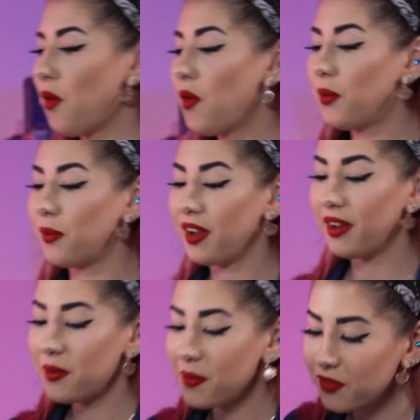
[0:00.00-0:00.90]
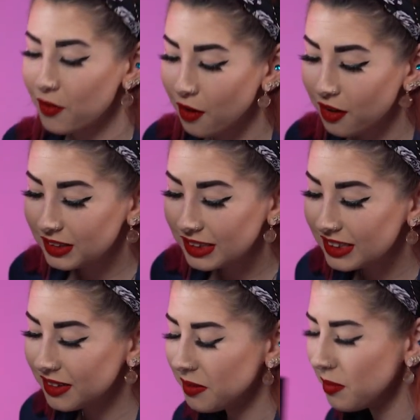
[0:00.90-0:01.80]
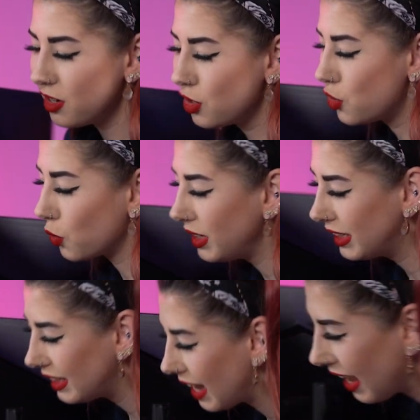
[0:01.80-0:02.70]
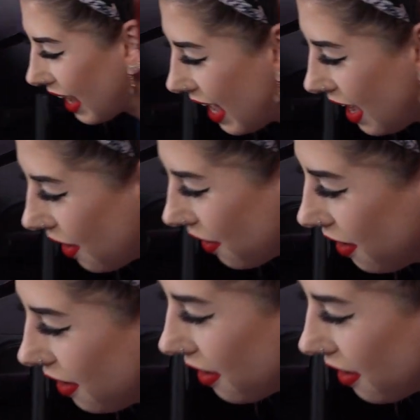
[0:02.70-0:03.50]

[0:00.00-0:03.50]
Oh, we've got some joystick here,